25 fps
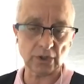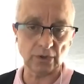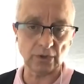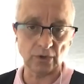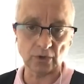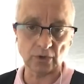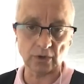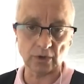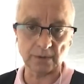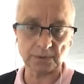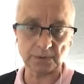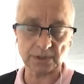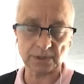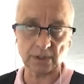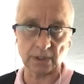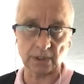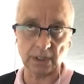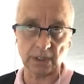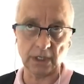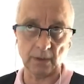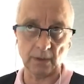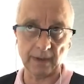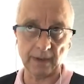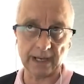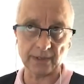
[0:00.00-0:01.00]
two trips to the
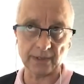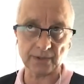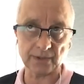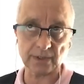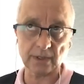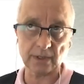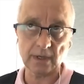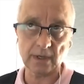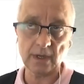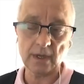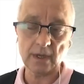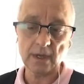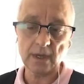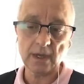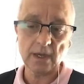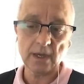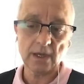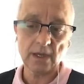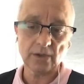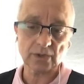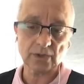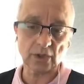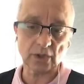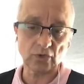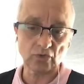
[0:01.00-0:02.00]
US.
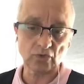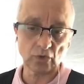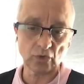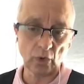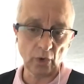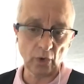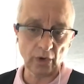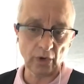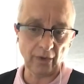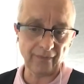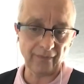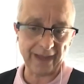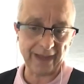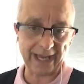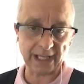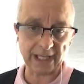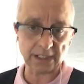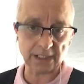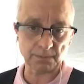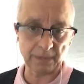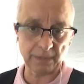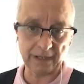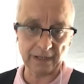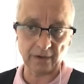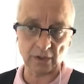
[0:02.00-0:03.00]
So drawn on that
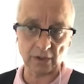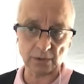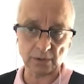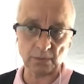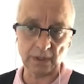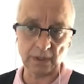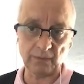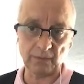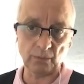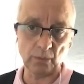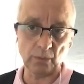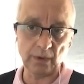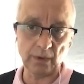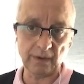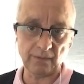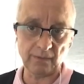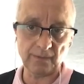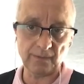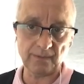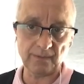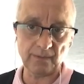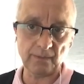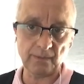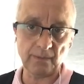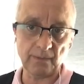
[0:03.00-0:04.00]
experience, we've
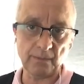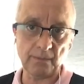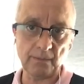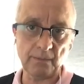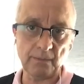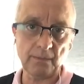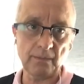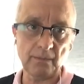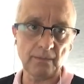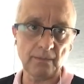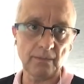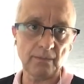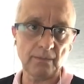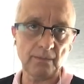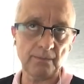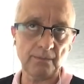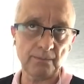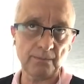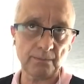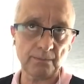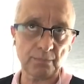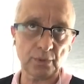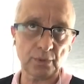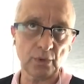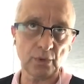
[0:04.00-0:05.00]

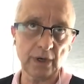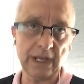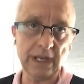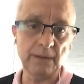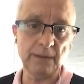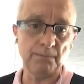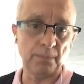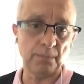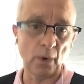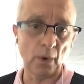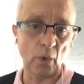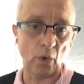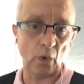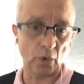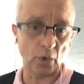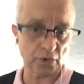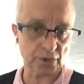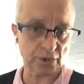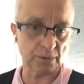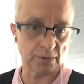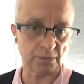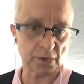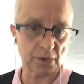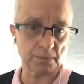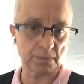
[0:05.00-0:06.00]
pre-bought
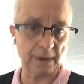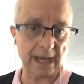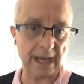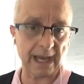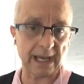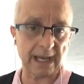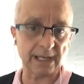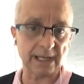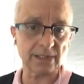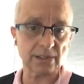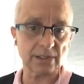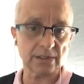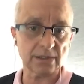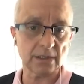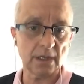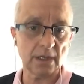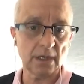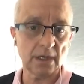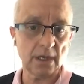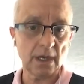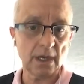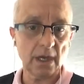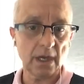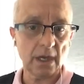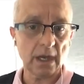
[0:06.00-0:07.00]
some spares
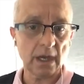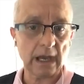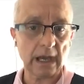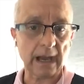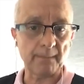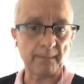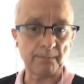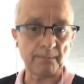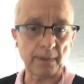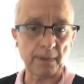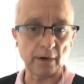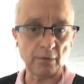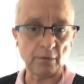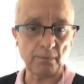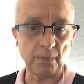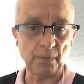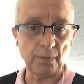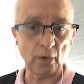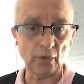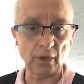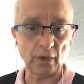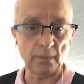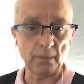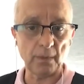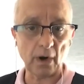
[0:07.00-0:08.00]
and both
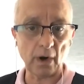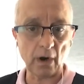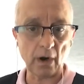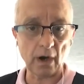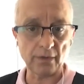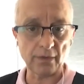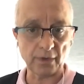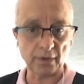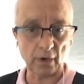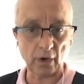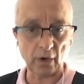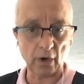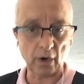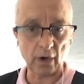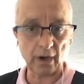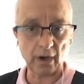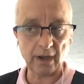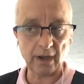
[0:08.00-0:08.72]
put them either